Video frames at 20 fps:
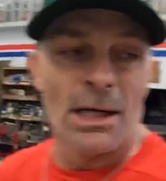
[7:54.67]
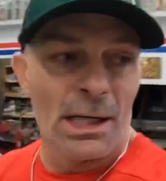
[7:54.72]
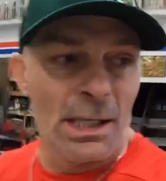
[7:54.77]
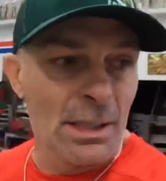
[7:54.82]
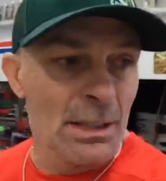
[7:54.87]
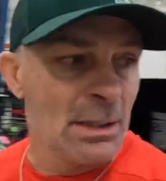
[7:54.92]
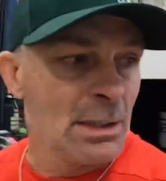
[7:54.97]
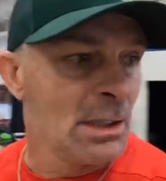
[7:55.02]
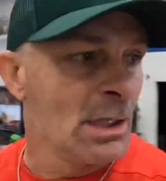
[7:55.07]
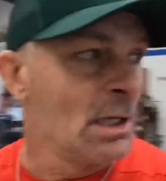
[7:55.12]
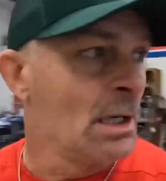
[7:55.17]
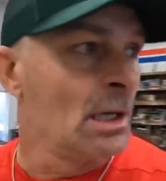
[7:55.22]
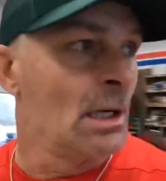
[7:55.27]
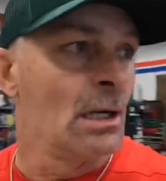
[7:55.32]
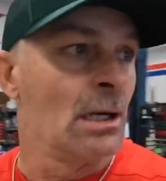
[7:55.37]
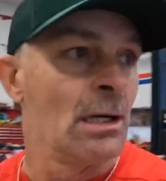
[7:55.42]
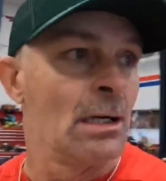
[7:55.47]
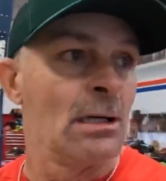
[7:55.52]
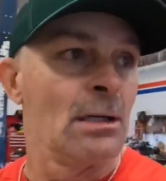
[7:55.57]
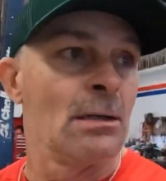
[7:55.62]
and
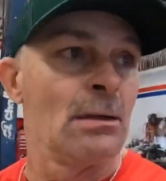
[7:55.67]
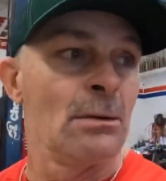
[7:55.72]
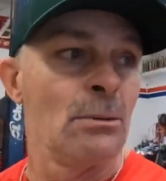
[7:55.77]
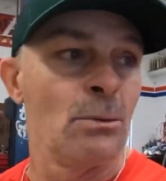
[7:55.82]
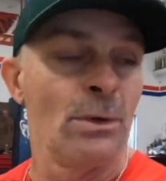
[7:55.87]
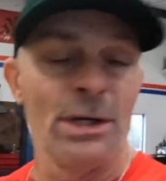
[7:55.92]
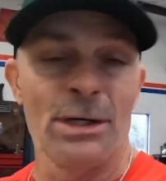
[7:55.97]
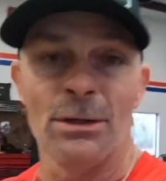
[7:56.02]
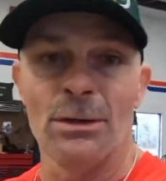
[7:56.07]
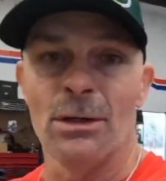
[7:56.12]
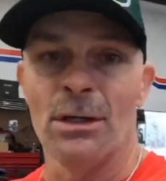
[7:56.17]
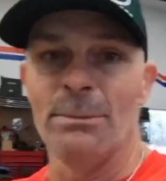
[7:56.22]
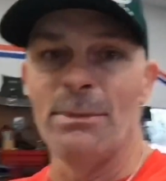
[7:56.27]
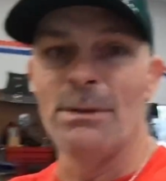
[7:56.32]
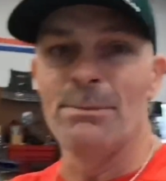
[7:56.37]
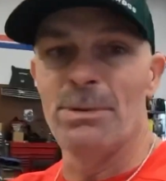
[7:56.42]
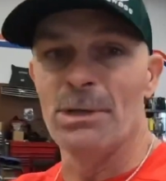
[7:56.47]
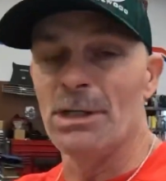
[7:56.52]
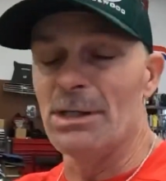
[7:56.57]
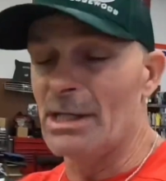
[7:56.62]
we are going to
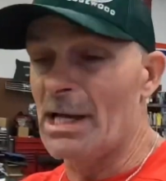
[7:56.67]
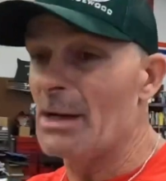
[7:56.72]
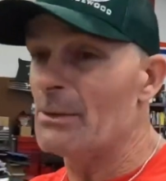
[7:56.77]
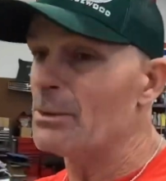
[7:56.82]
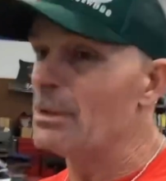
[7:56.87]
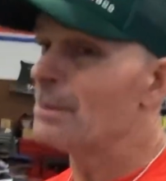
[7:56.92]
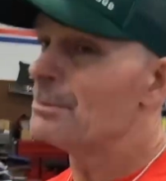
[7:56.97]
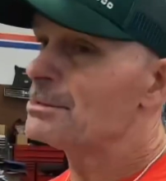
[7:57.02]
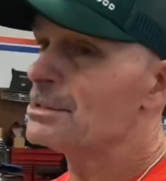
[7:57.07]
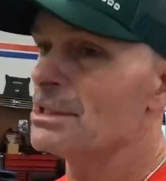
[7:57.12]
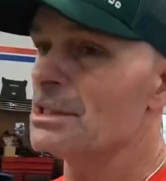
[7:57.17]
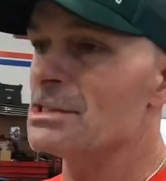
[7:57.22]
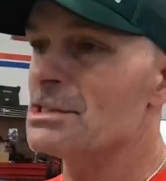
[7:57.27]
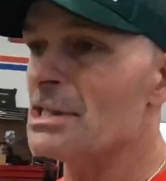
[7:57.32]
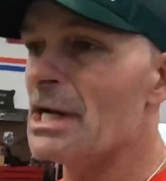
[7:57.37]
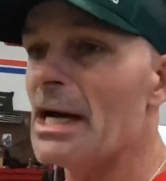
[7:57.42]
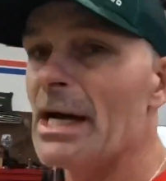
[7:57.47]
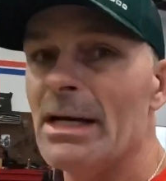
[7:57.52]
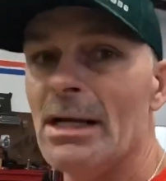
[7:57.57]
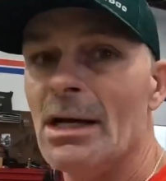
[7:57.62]
be putting that one up to the
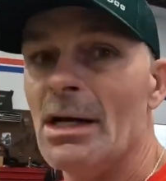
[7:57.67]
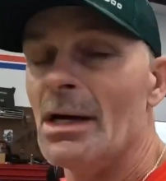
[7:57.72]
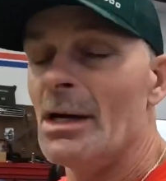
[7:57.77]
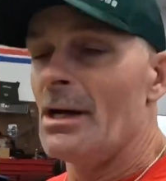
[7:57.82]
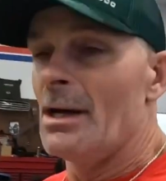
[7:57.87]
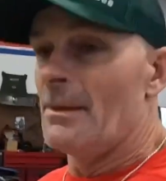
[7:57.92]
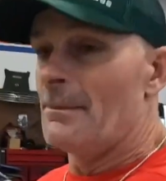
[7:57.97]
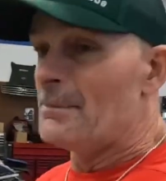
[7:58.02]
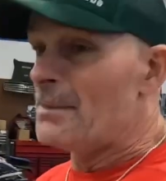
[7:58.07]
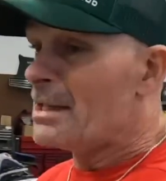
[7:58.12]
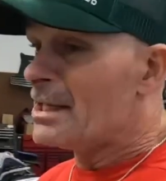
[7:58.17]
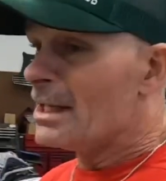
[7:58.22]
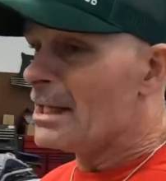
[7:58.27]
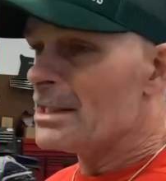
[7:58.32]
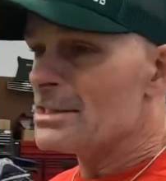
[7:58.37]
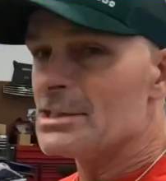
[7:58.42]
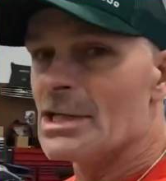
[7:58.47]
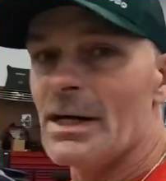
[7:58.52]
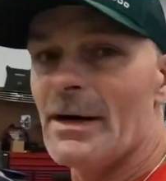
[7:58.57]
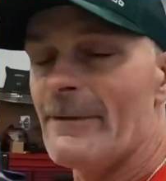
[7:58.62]
side,
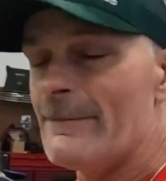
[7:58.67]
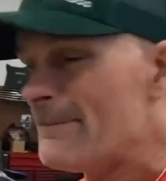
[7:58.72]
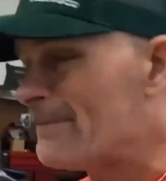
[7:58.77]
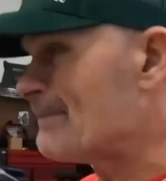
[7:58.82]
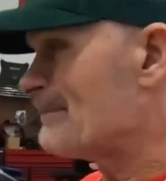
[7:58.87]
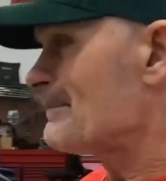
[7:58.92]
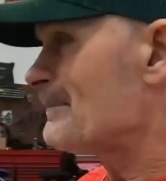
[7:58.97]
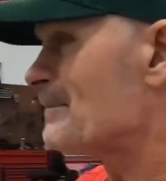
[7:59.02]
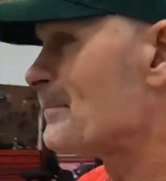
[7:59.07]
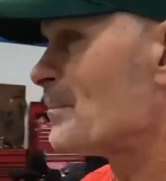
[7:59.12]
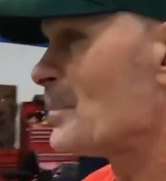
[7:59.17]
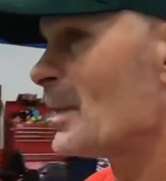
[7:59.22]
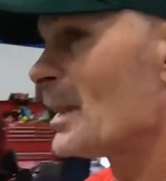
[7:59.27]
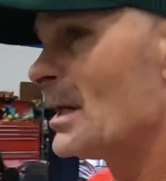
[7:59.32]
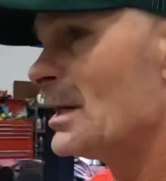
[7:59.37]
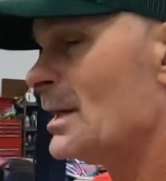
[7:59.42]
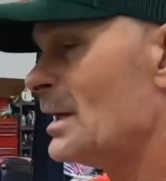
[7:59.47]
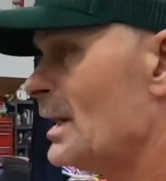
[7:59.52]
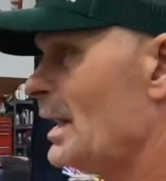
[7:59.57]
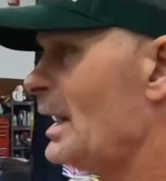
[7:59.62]
because of,
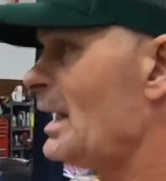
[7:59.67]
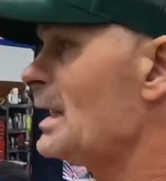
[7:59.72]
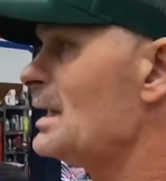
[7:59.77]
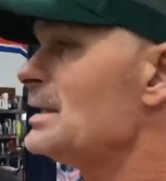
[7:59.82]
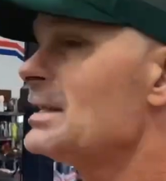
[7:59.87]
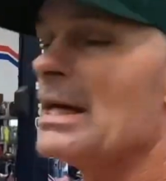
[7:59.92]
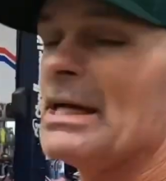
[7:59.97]
in